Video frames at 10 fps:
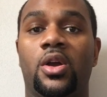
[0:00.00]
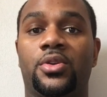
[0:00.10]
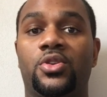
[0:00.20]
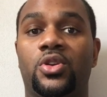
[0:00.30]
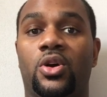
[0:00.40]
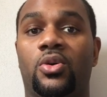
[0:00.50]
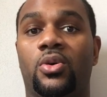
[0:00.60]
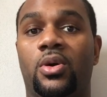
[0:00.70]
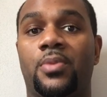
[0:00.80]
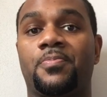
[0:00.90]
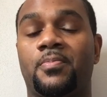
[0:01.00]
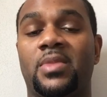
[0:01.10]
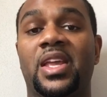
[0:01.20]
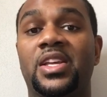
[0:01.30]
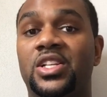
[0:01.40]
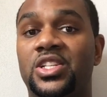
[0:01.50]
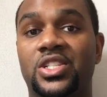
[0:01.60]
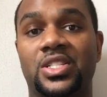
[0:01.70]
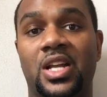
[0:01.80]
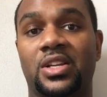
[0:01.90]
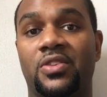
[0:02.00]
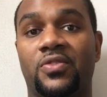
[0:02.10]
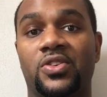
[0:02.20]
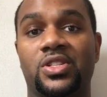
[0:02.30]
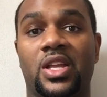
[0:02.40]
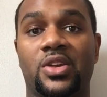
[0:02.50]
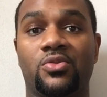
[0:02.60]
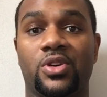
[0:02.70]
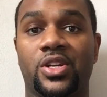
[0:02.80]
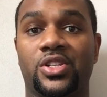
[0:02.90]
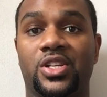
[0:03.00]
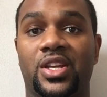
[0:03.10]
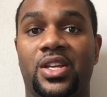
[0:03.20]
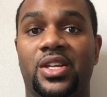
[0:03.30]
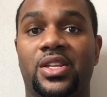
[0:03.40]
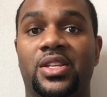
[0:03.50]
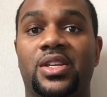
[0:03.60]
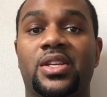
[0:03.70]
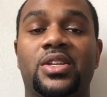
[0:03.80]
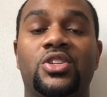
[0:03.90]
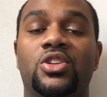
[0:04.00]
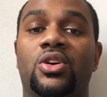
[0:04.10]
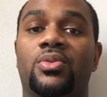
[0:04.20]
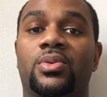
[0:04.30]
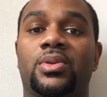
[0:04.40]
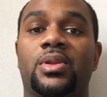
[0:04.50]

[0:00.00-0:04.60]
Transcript: you know, English is not their first language and you know,